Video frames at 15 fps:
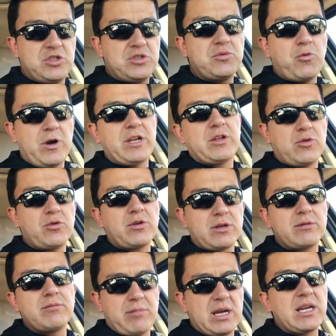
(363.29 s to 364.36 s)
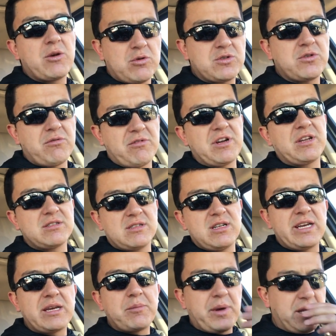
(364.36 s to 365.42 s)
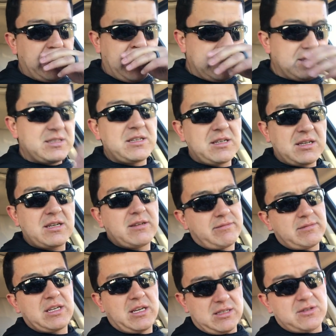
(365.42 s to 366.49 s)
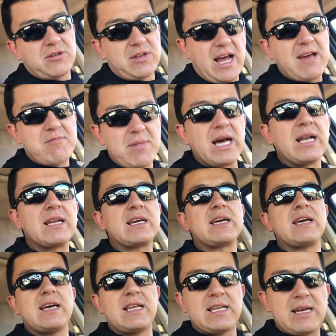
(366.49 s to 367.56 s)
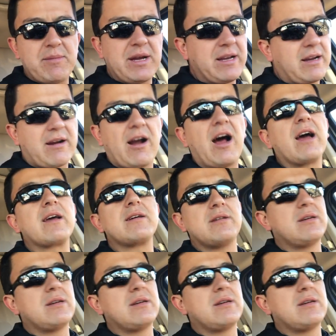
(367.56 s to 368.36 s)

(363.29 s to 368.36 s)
She went to Melly was already asleep, and then she kissed goodnight Melly, and that made her cry.